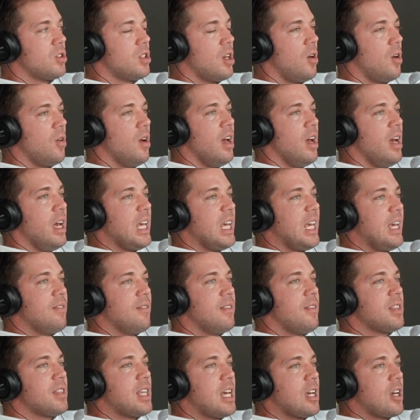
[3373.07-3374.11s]
So
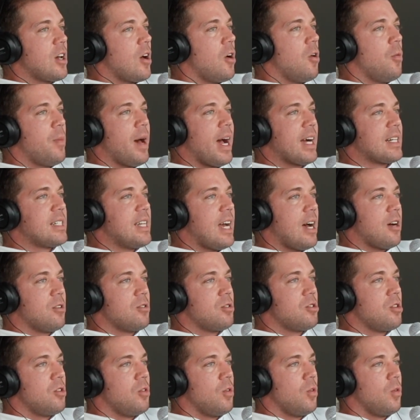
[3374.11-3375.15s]
even if they go back down
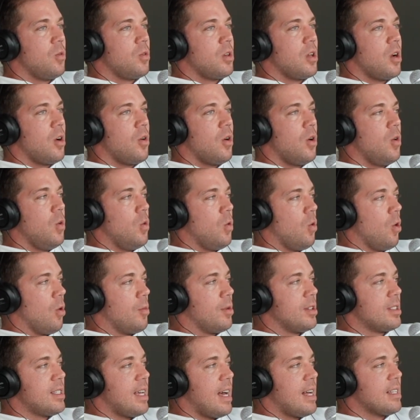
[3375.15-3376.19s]
to, a normal
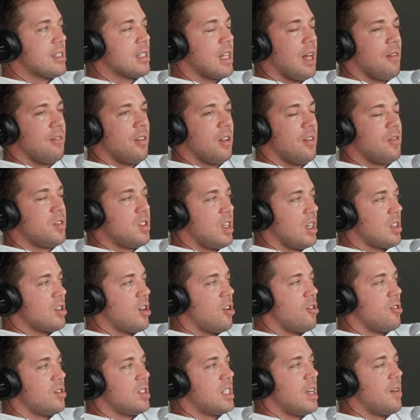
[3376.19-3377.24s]
test level of
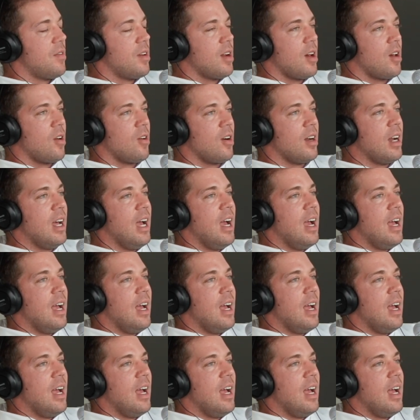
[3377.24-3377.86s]
600, 700,